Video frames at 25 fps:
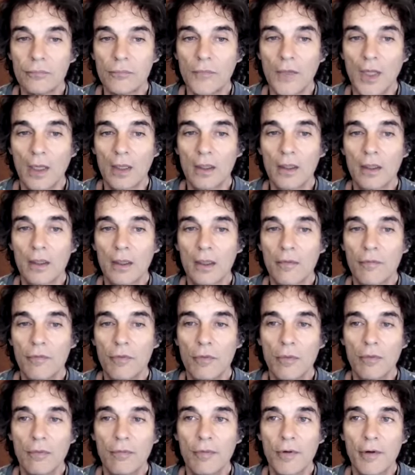It can give
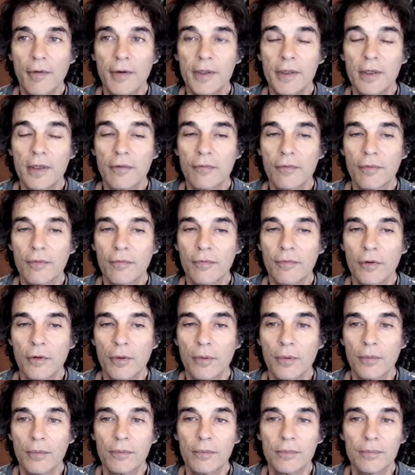you a very different
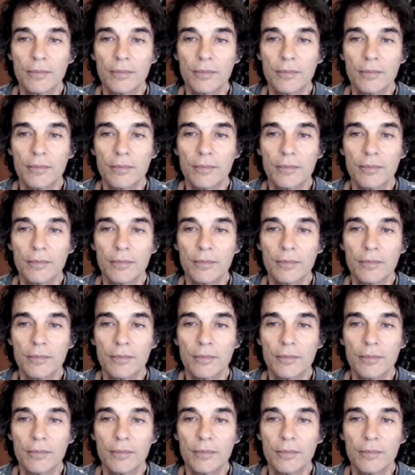view.